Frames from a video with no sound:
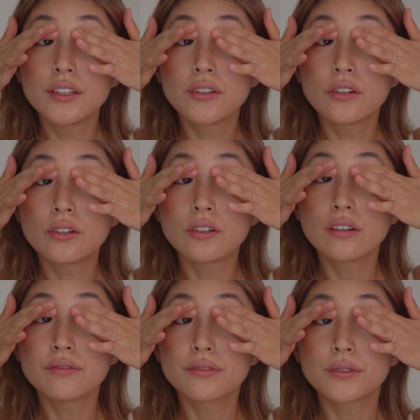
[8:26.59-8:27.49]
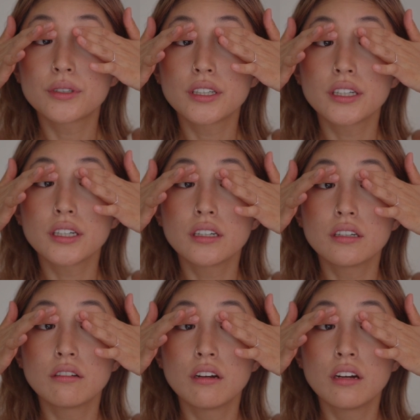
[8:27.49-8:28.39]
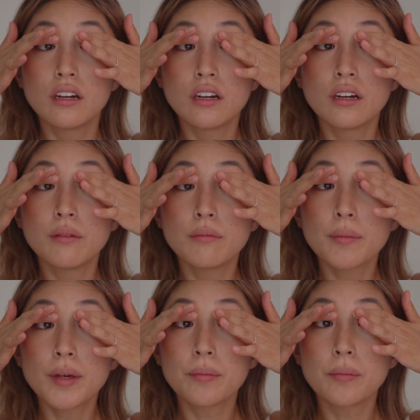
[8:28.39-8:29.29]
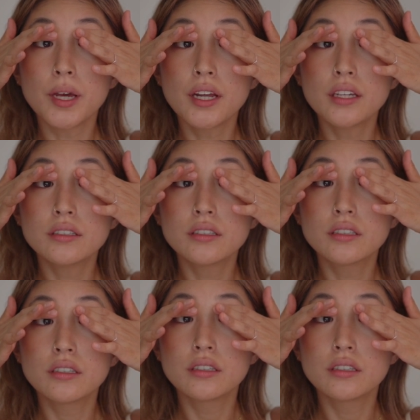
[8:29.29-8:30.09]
and hold them for maybe a minute.